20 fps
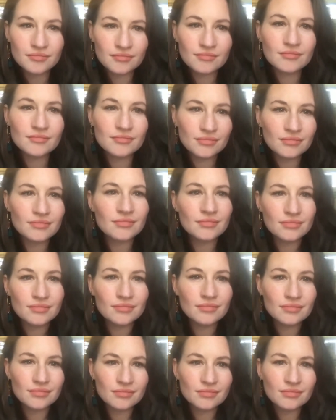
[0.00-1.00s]

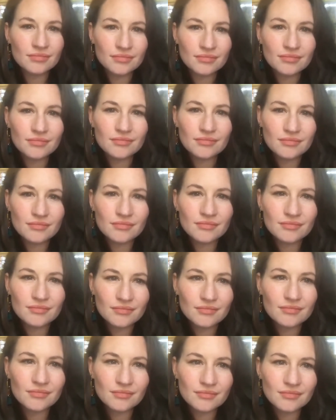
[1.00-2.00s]

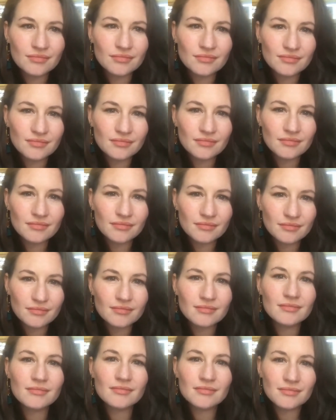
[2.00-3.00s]

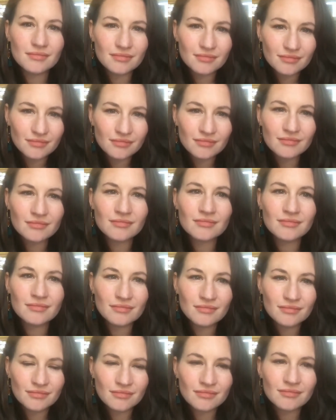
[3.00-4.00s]

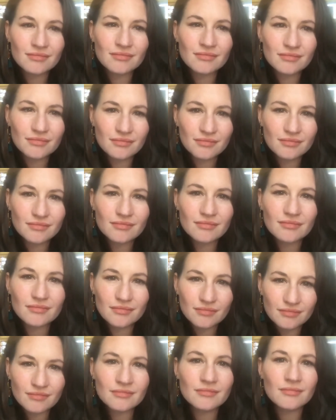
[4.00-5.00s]

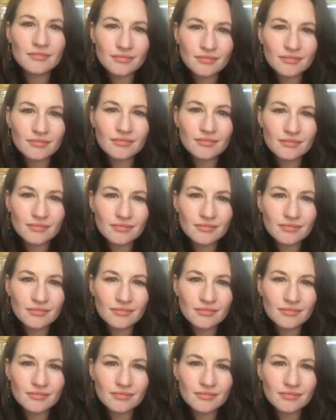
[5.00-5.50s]
This person isn't speaking.